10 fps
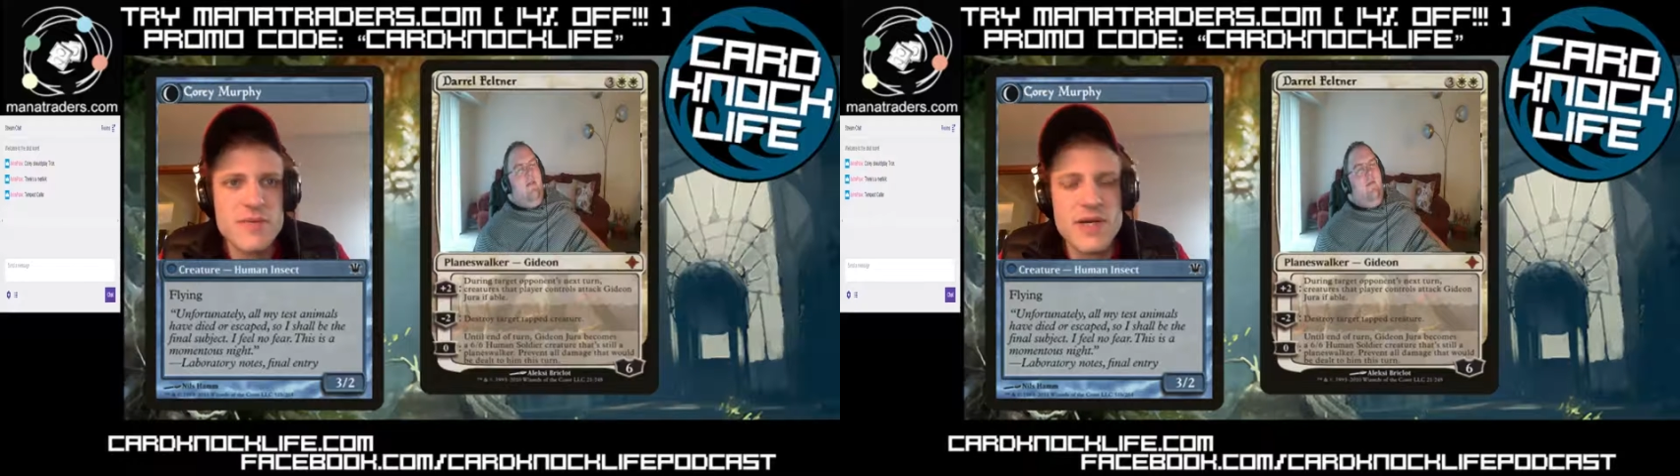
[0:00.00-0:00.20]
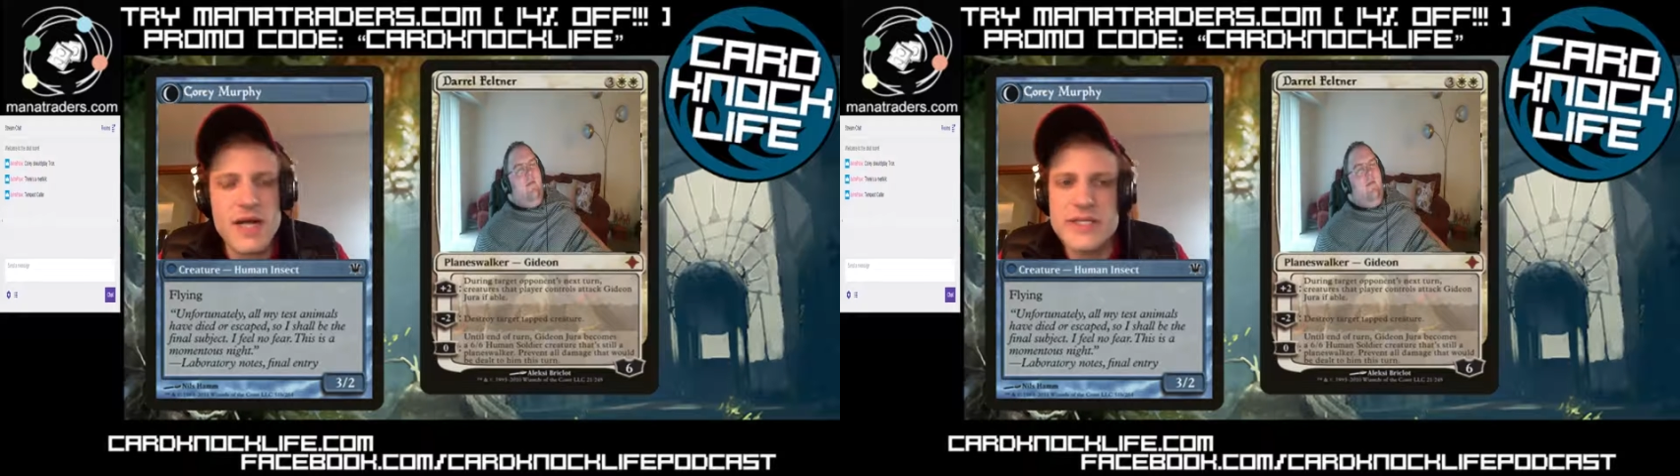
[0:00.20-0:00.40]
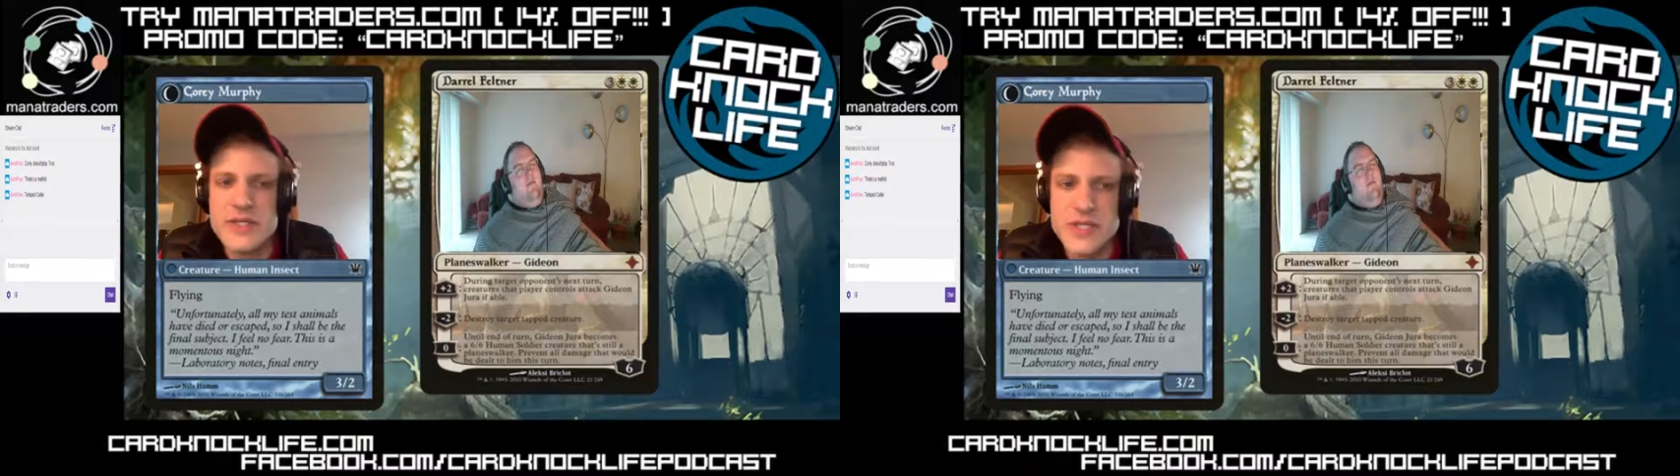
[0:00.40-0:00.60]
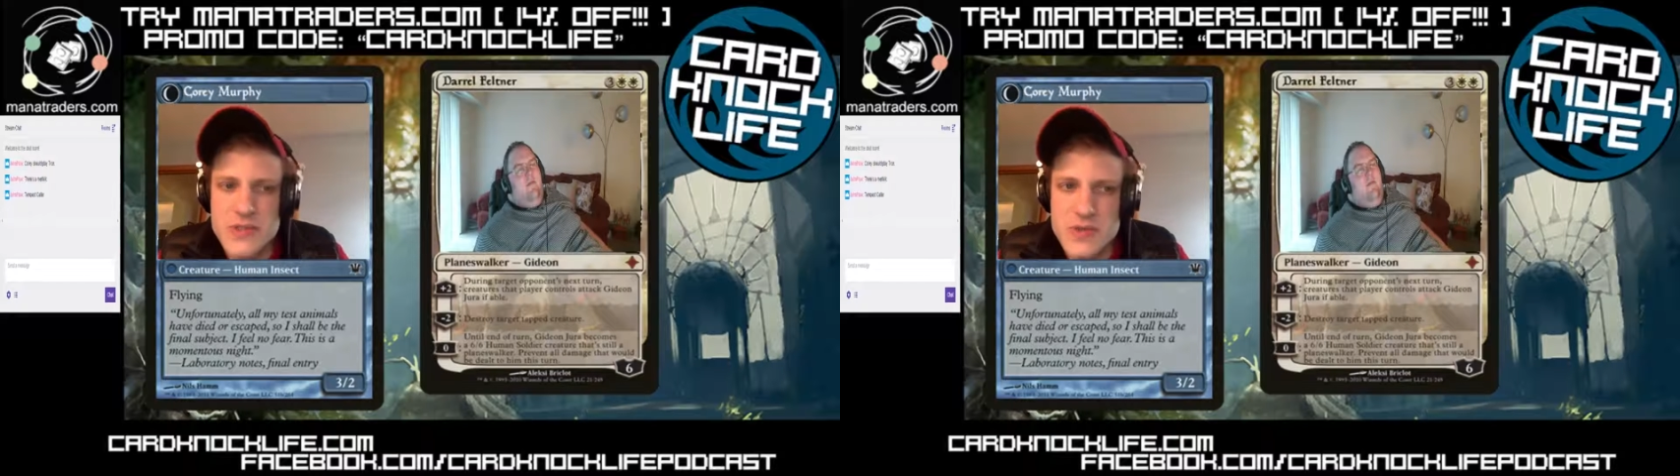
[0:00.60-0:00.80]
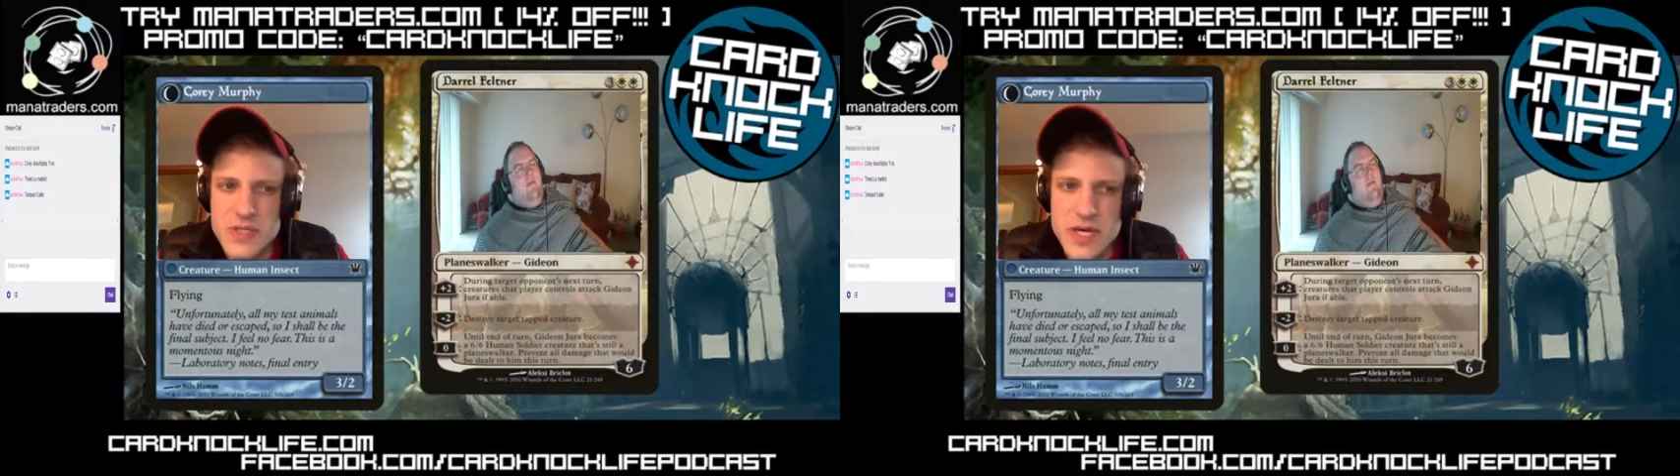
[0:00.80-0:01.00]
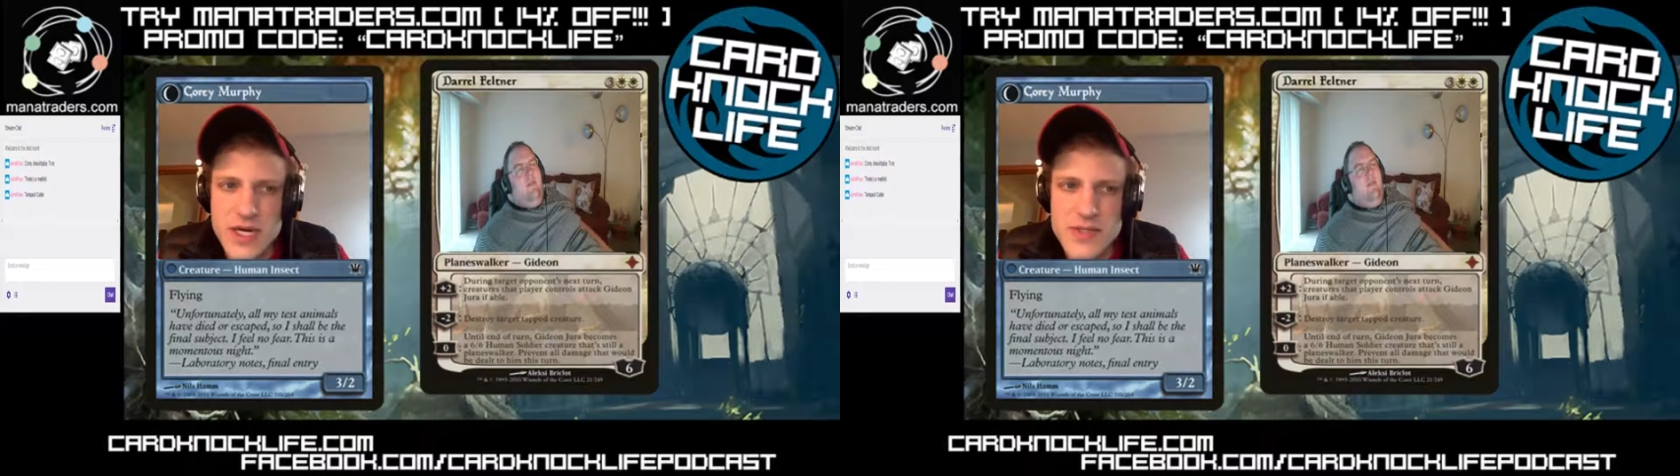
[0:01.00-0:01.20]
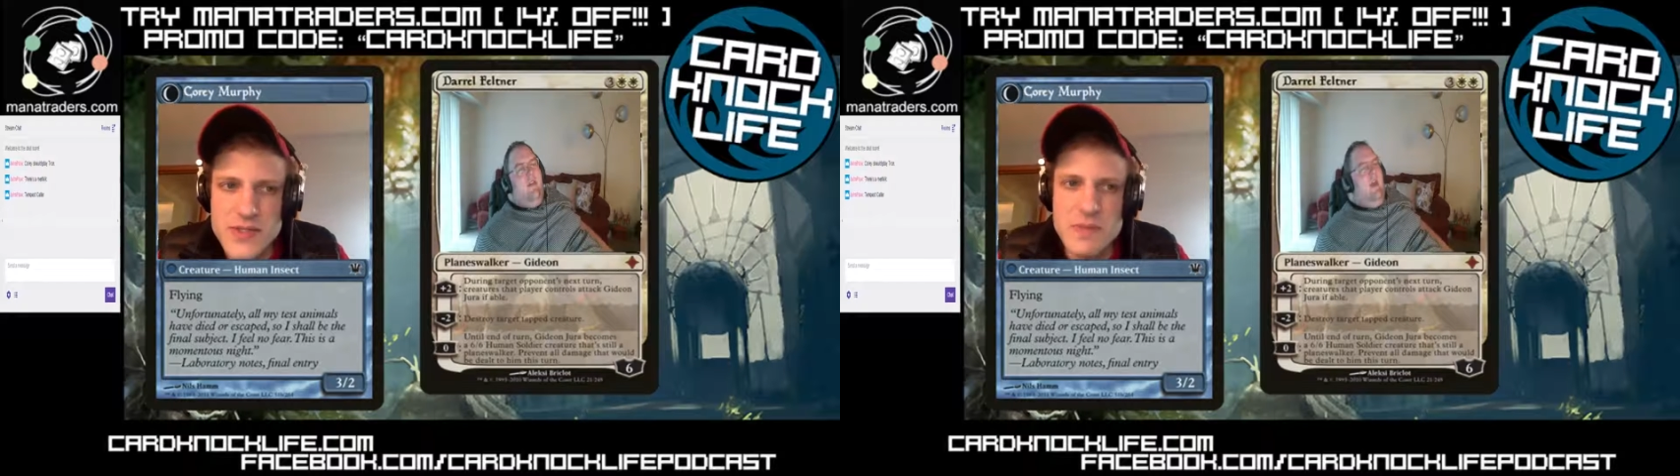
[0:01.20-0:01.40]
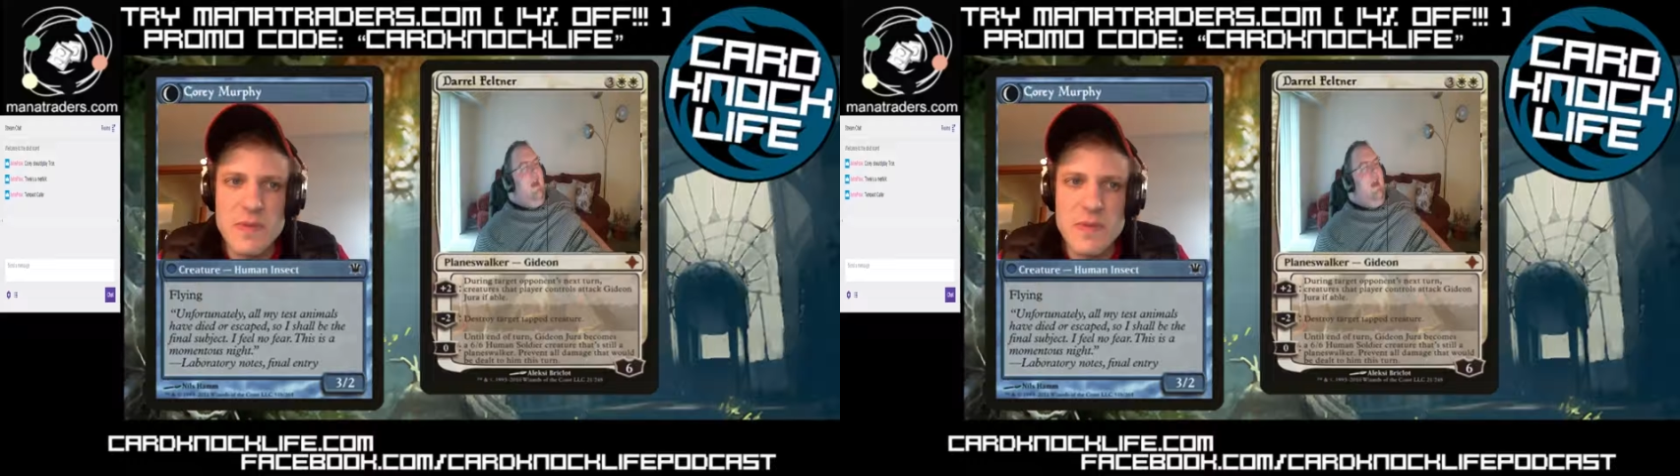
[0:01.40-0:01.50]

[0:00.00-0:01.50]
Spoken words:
Benalia looks really awesome.